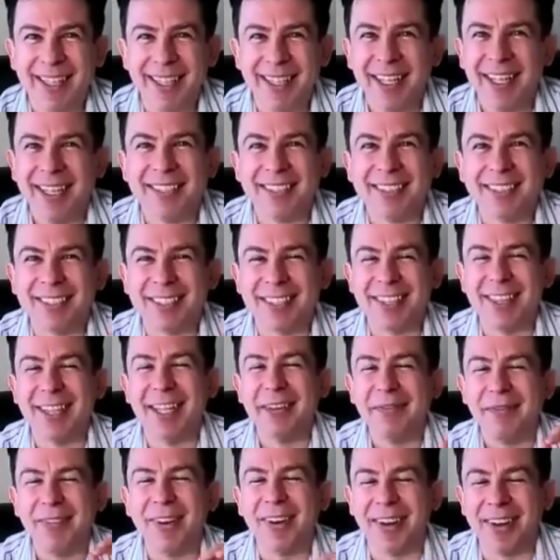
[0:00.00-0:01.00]

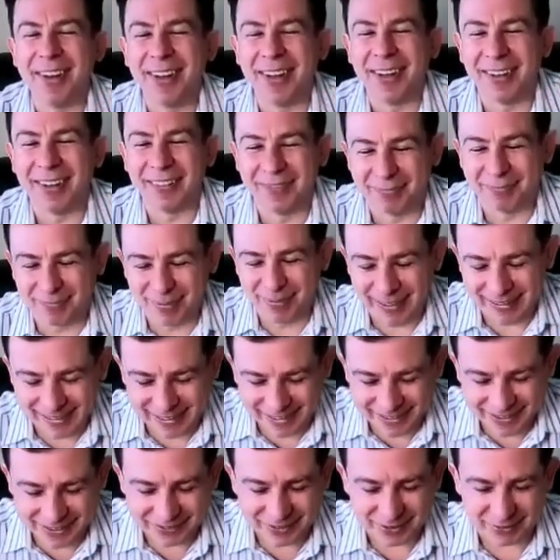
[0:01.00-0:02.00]
sliver of
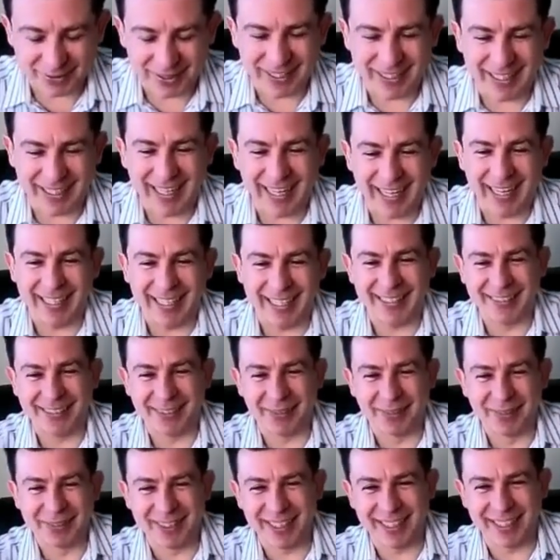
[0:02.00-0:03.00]
attention from your cat. It's
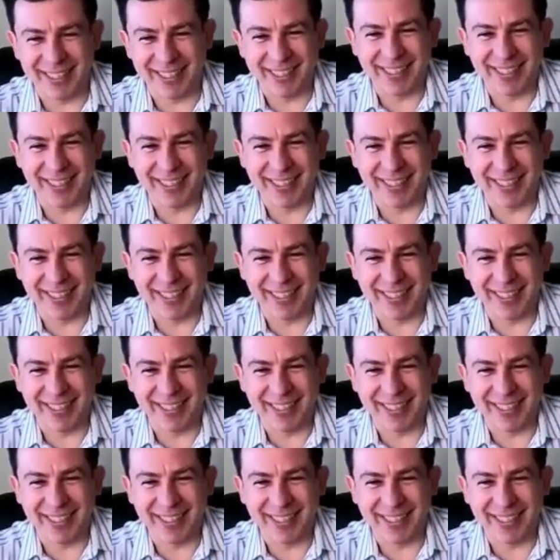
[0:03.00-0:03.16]
almost like yeah.